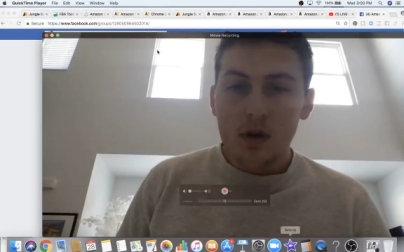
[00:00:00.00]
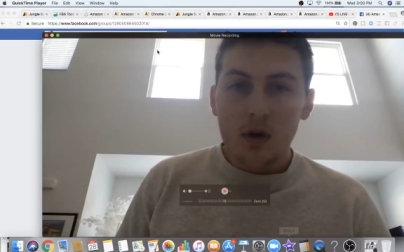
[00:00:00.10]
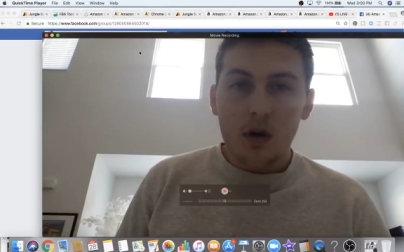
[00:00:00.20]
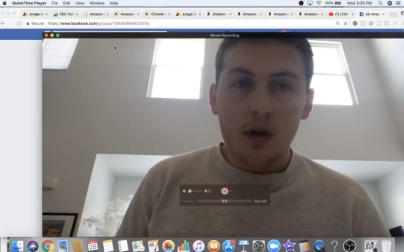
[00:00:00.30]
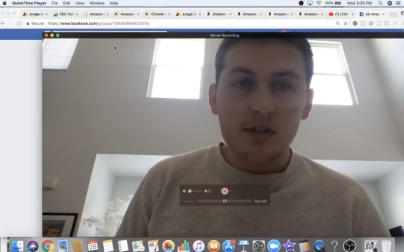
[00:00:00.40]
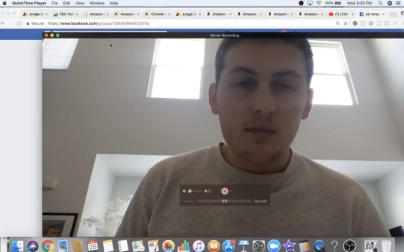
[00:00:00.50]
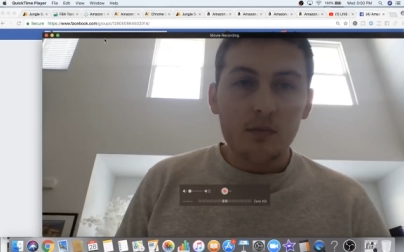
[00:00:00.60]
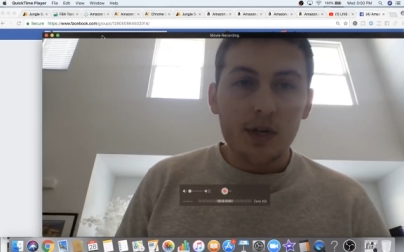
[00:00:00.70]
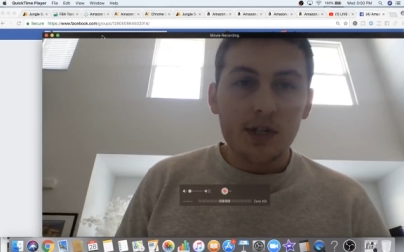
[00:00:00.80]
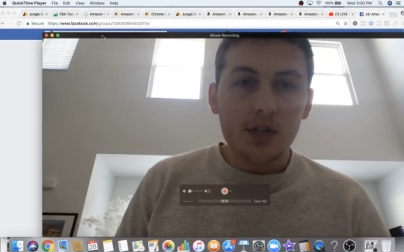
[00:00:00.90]
on some
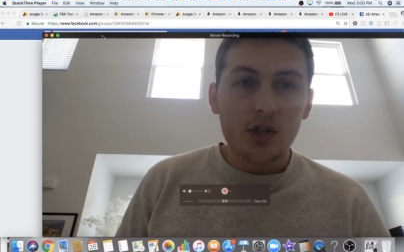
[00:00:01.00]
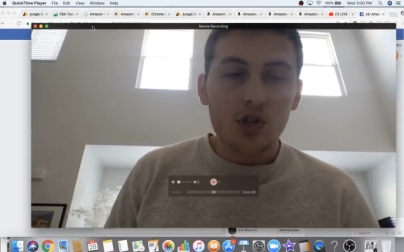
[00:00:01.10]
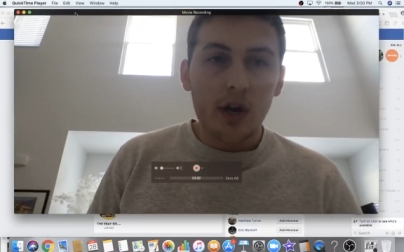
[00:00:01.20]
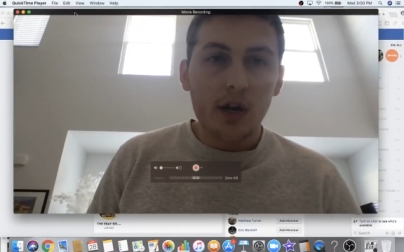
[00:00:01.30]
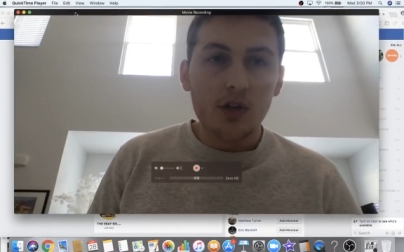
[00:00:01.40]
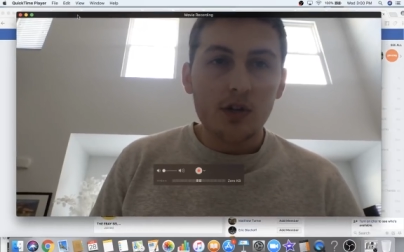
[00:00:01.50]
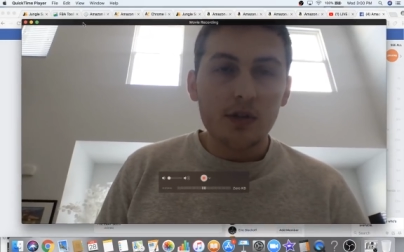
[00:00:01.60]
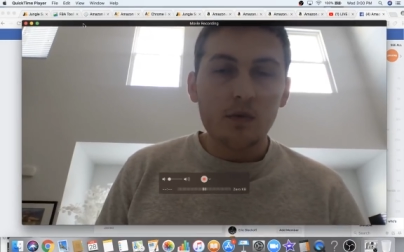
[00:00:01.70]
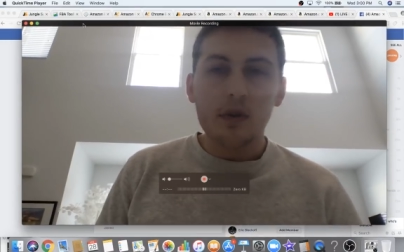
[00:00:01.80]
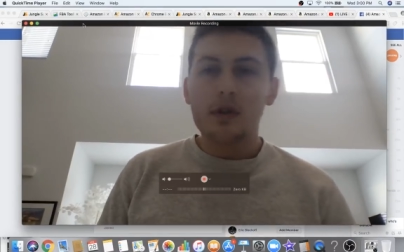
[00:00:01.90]
recent
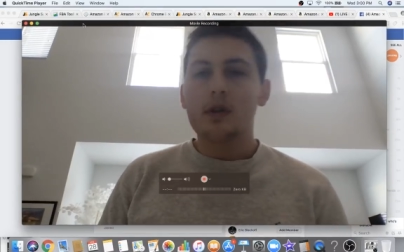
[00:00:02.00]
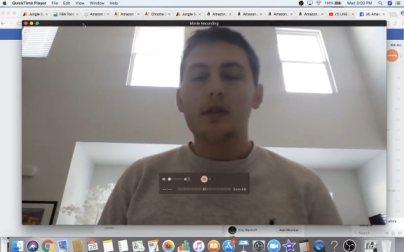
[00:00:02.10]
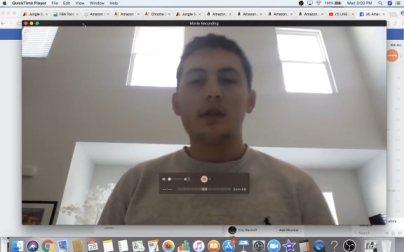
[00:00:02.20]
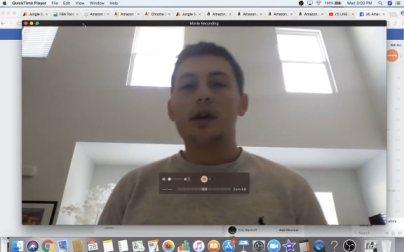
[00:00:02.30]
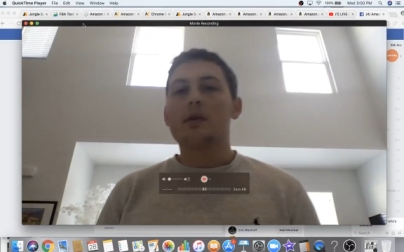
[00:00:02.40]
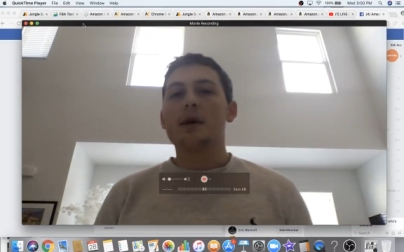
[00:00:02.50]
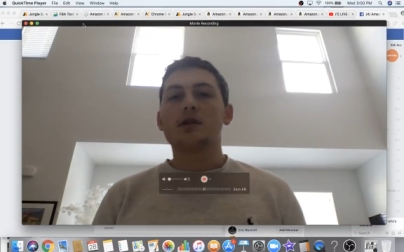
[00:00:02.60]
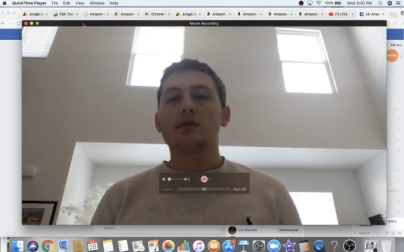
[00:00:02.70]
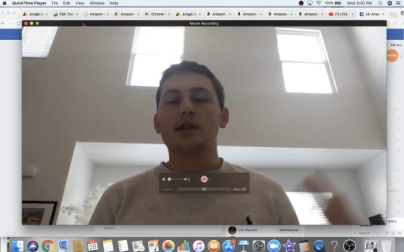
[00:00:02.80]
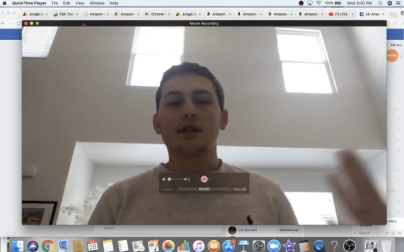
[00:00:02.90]
changes with that you
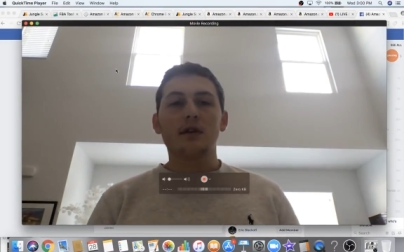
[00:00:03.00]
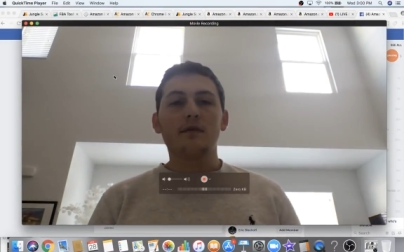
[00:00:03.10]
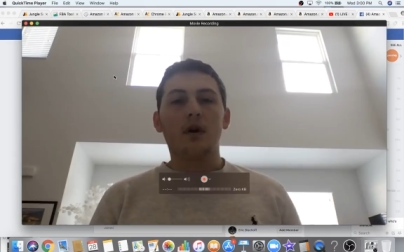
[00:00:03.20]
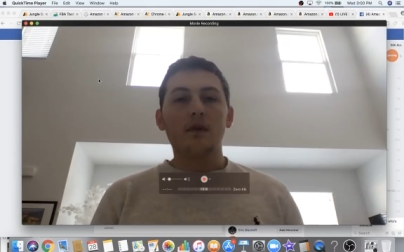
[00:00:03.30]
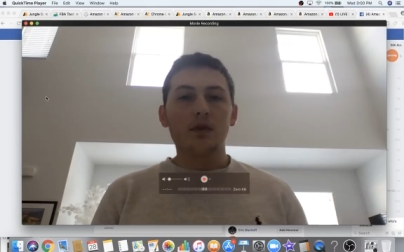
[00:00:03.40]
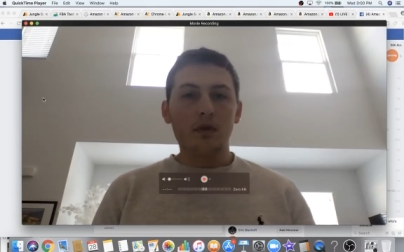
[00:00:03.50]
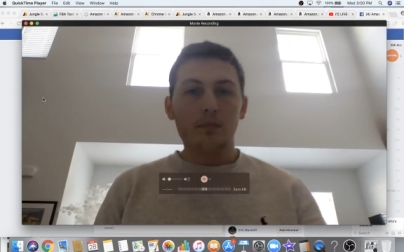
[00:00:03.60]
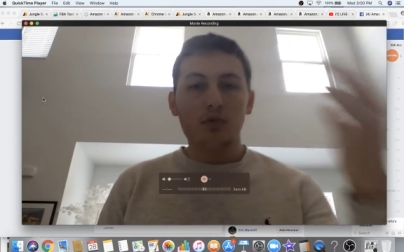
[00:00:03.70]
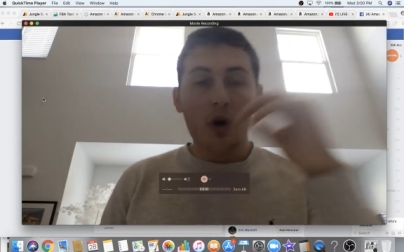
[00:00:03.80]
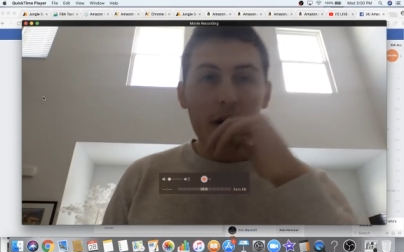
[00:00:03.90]
basically, this is going to involve doing
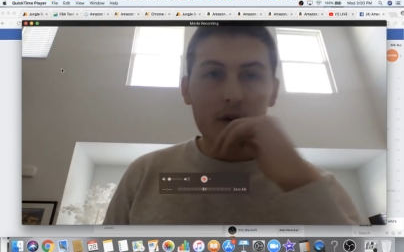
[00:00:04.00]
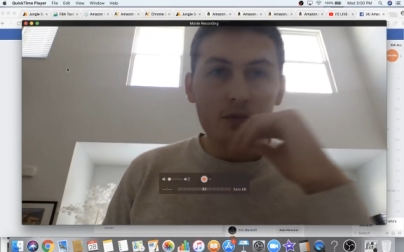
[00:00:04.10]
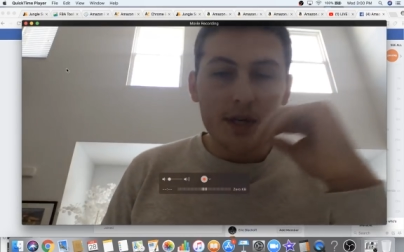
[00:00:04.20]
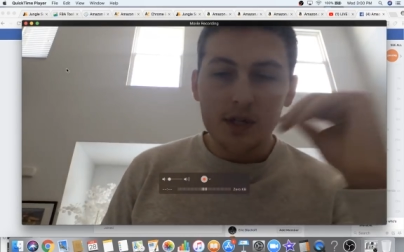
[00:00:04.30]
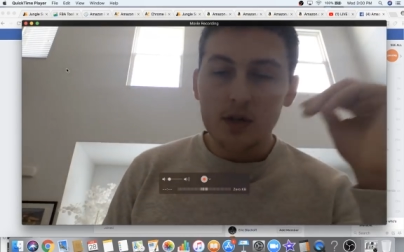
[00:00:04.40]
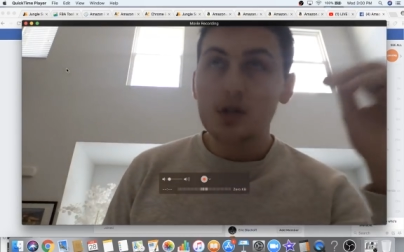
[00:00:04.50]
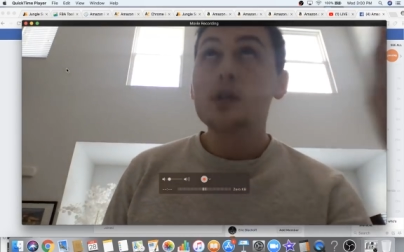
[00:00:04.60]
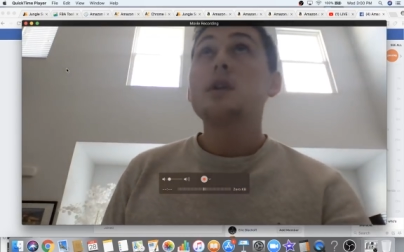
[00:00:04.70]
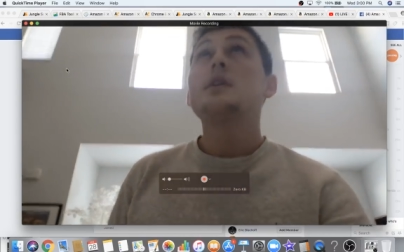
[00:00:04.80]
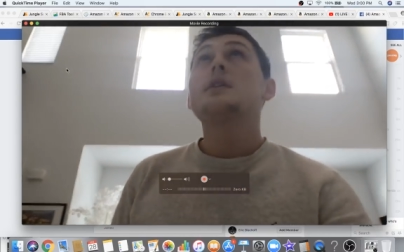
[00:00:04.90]
product research. It's